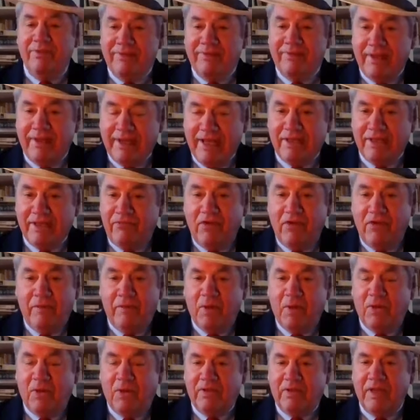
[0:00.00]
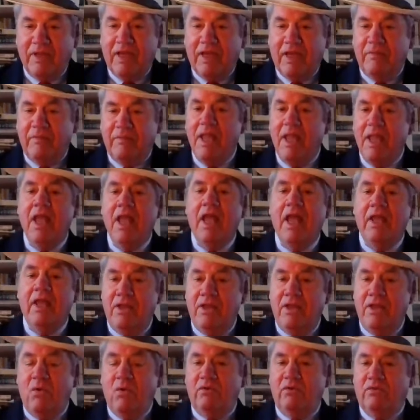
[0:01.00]
everyone's going to get the football
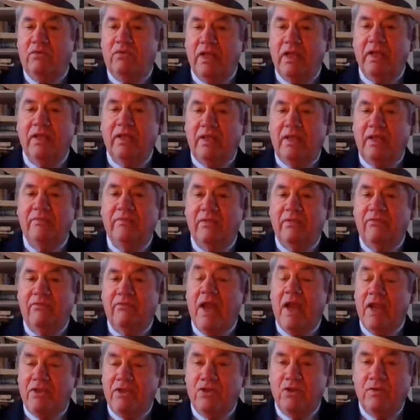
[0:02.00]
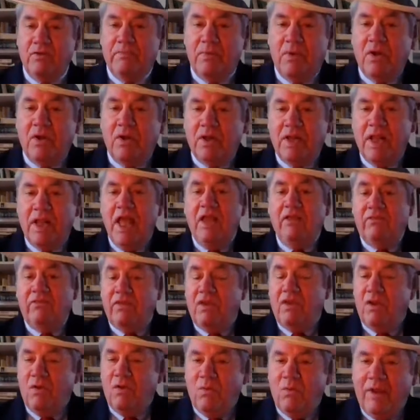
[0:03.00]
team and no one's going to even find your
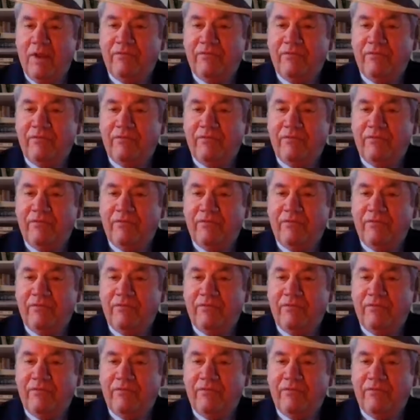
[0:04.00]
book.